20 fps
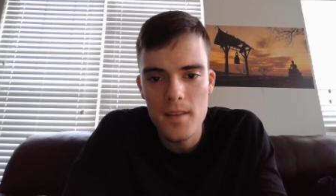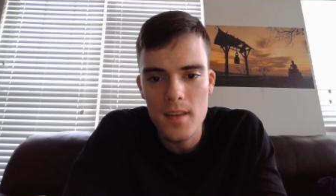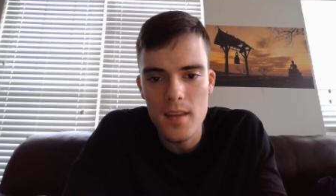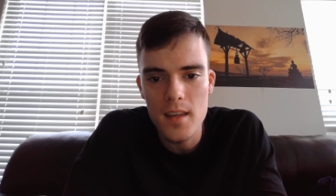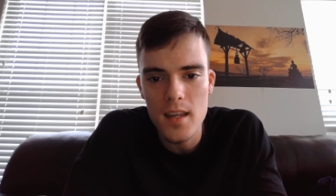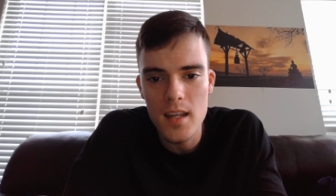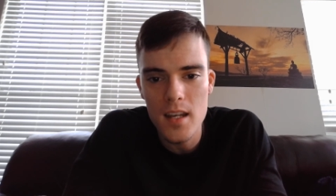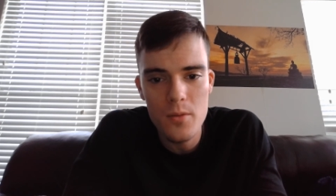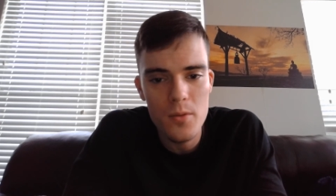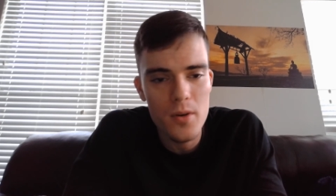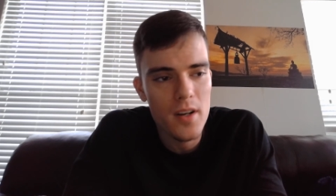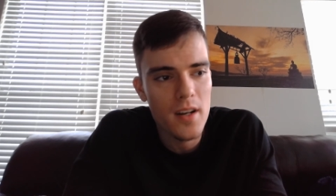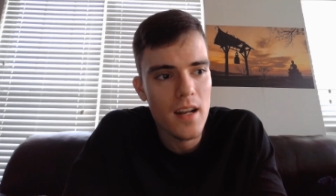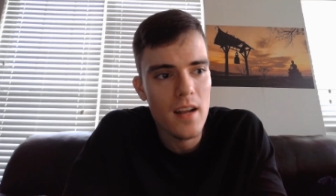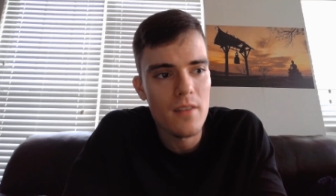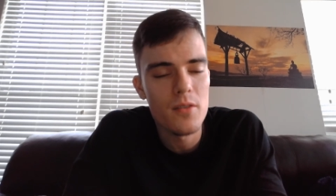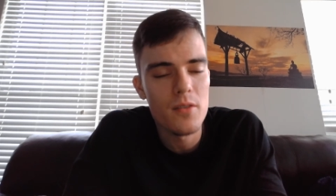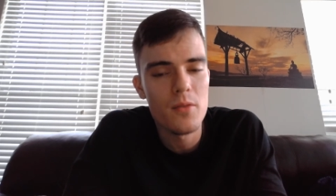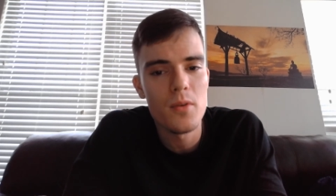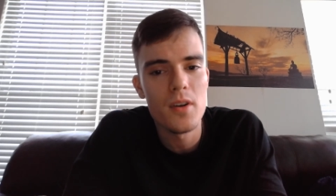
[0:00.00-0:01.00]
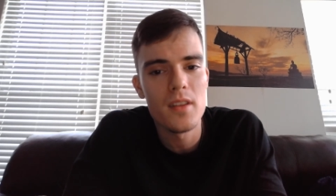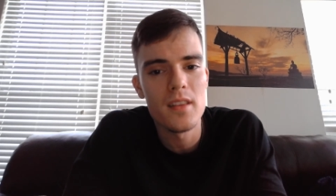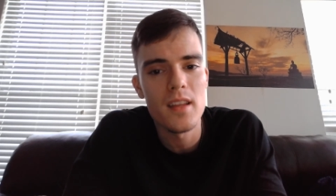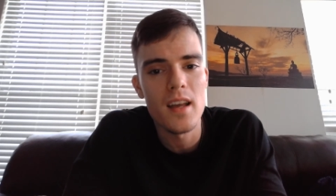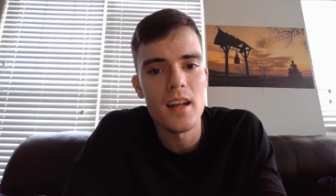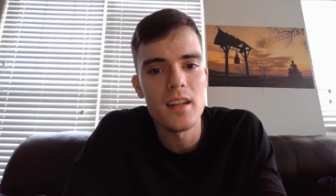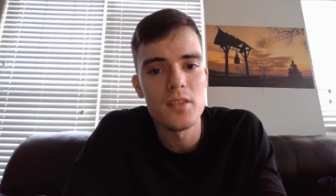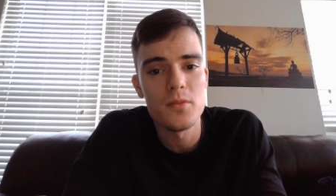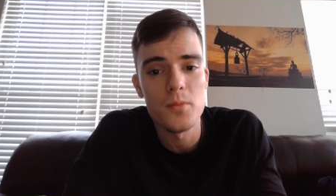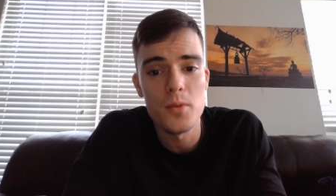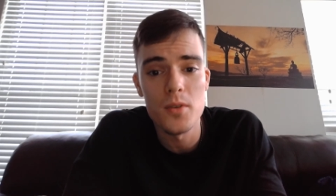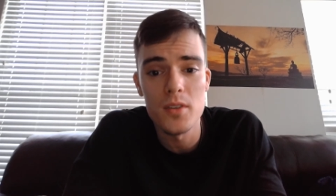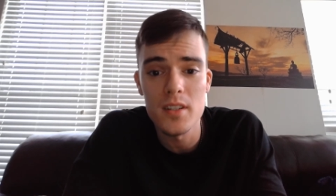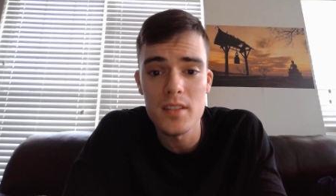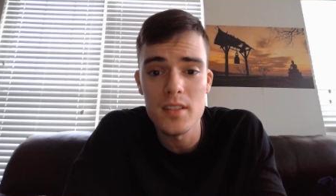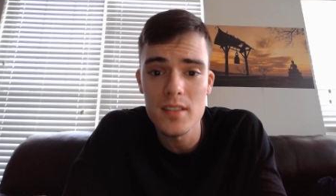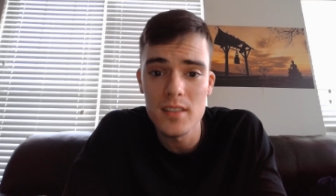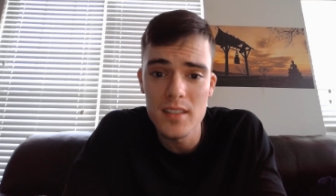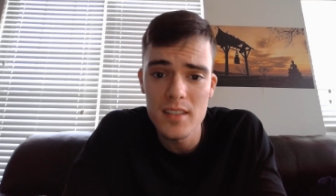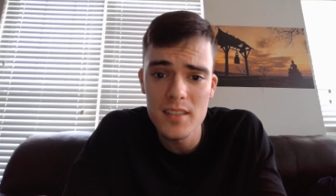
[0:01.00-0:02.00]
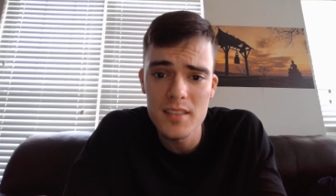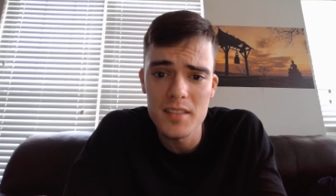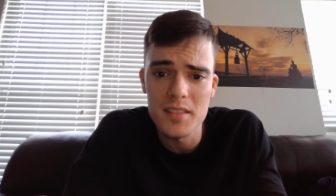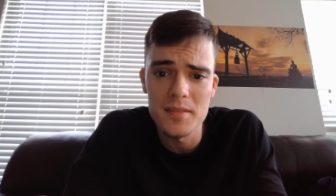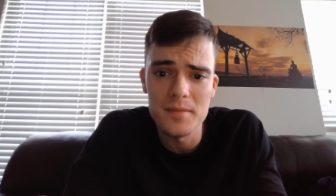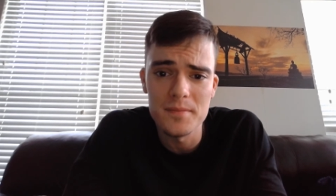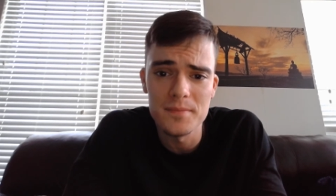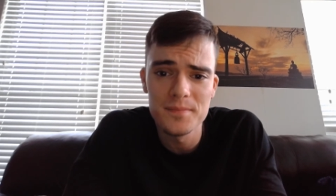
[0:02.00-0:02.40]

anyone and everyone that is willing to listen.